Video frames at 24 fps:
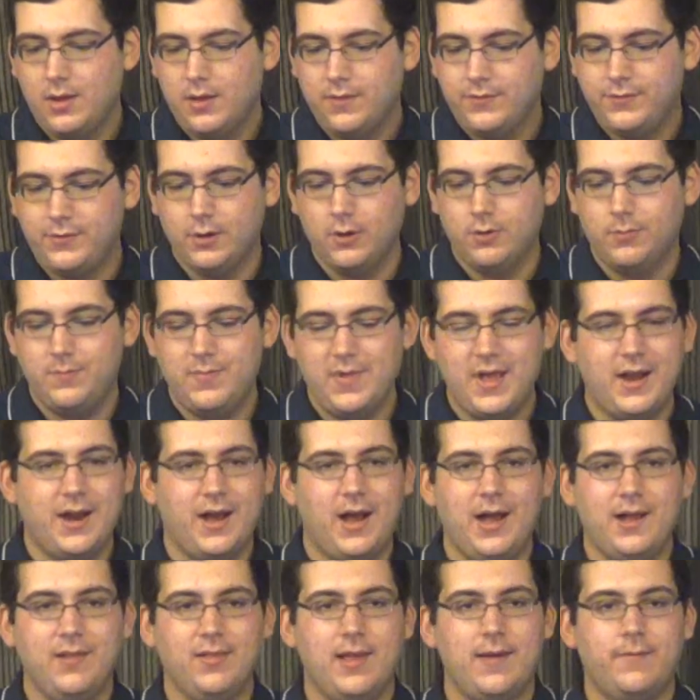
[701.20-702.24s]
So at a
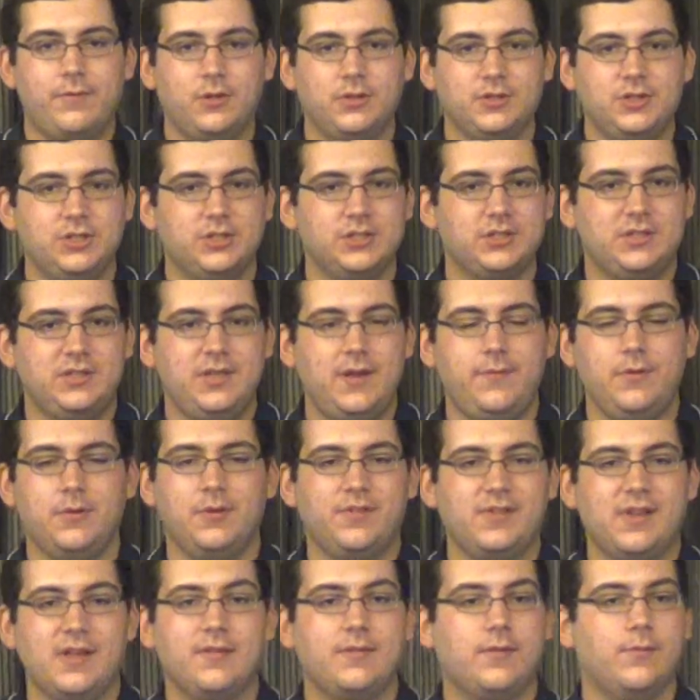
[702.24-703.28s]
high level, to just give you
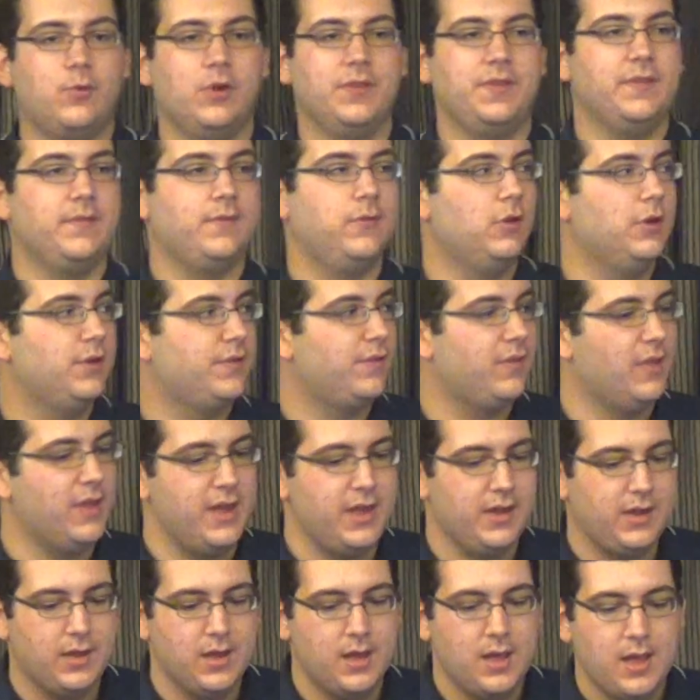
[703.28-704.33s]
a sense of what this looks
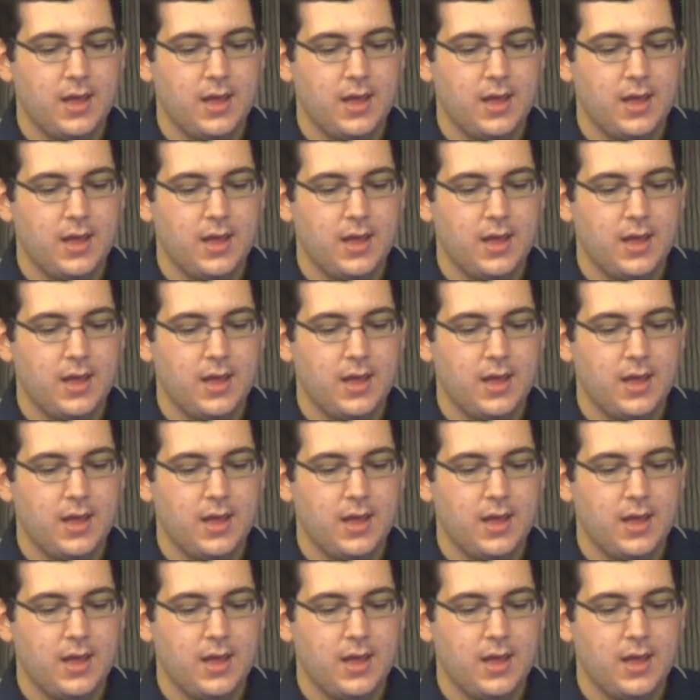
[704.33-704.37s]
like,